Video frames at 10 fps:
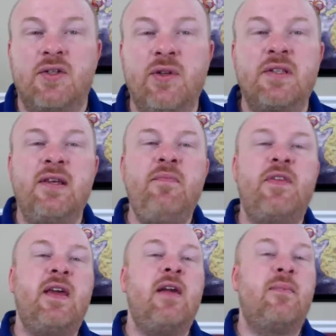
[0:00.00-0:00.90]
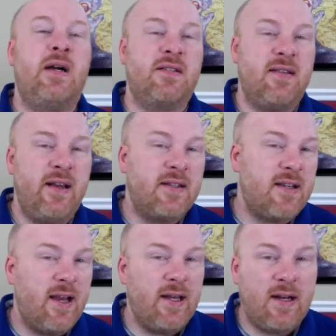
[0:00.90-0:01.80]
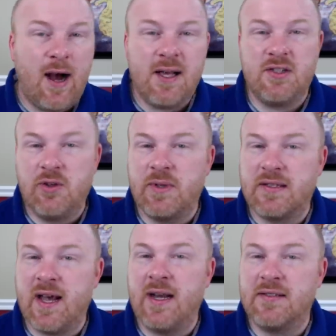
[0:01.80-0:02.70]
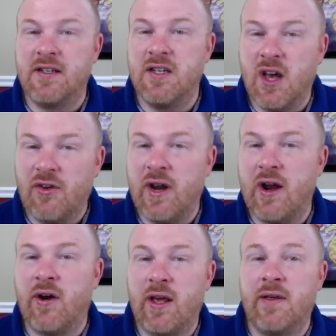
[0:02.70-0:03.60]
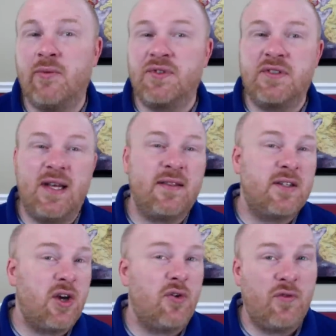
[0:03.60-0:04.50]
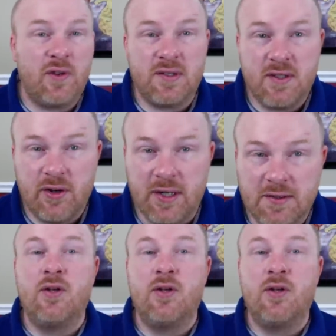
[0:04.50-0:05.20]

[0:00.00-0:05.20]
So in the same thinking about set design, costume design is another area that will set the tone for the series.